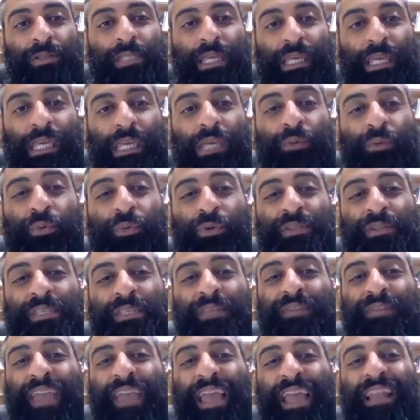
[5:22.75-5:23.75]
that he will
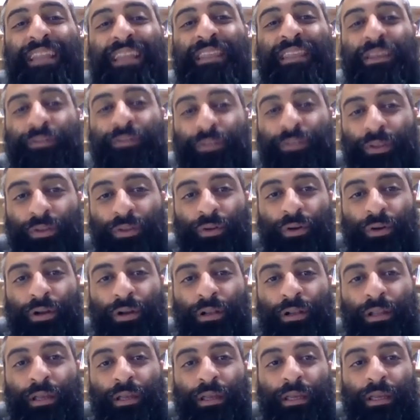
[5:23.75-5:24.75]
receive anything from the
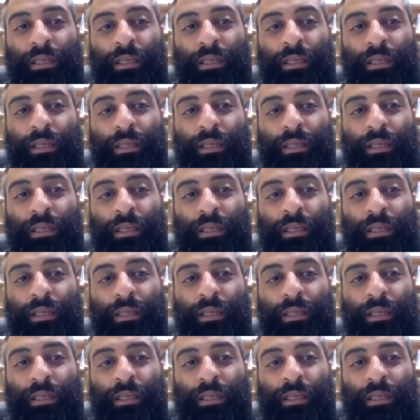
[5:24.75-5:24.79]
Lord.